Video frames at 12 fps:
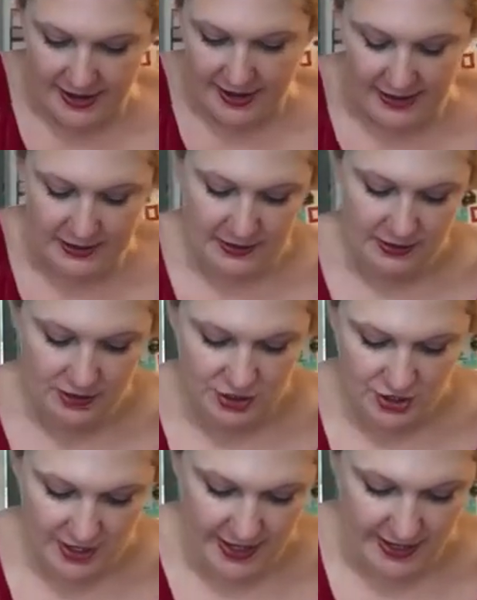and
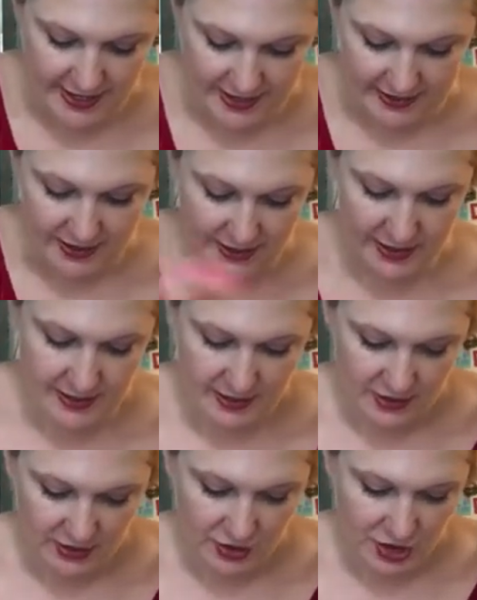just
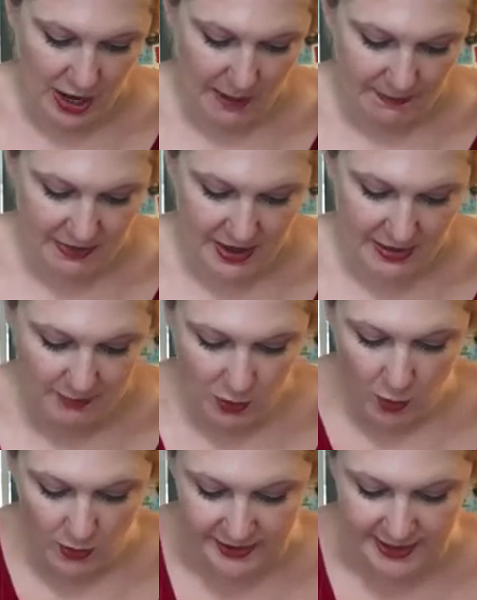chop them
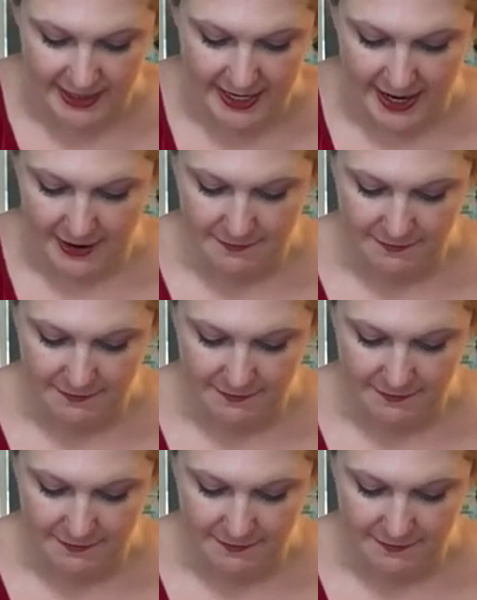coarsely.